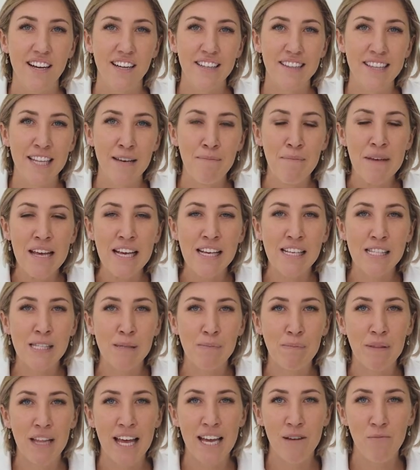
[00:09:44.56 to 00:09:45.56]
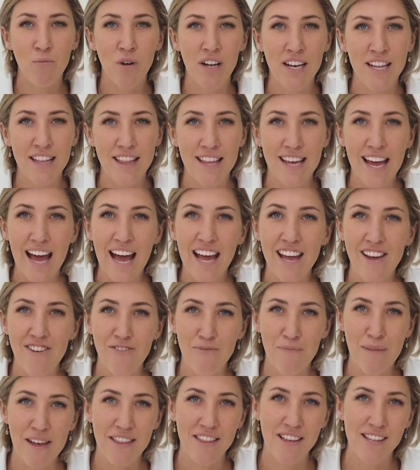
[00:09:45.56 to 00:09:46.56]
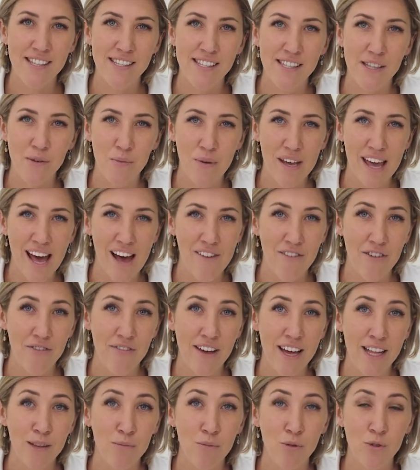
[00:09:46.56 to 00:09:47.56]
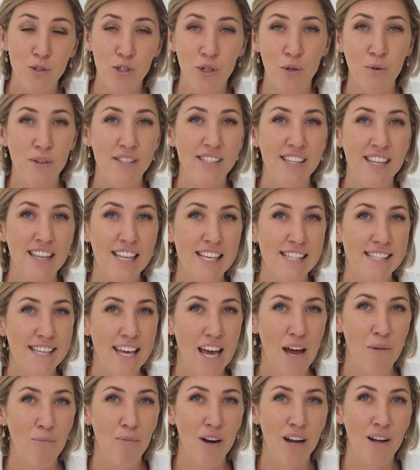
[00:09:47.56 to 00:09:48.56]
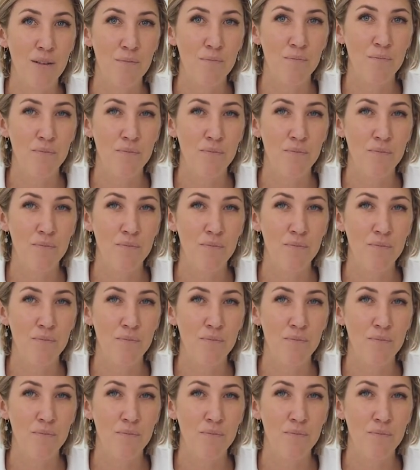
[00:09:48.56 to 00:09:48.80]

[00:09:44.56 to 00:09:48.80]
Let me explain one of the AF methods that we have available to us in this camera.